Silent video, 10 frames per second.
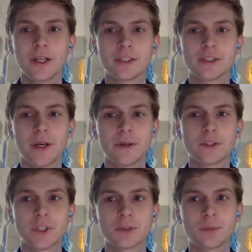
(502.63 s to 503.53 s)
and so I was
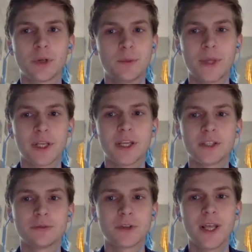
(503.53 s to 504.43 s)
just put on
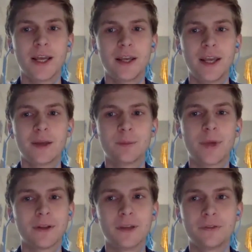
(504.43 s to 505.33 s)
medication for that, and my
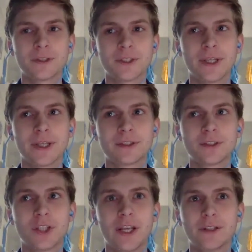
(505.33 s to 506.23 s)
life has like
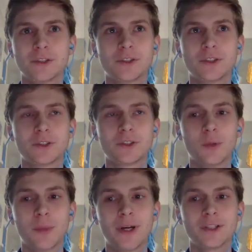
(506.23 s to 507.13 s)
changed so
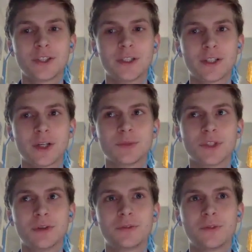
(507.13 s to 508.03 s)
much in terms
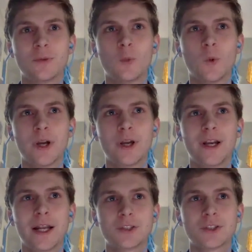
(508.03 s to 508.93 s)
of what
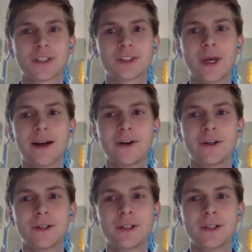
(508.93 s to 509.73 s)
I stress about,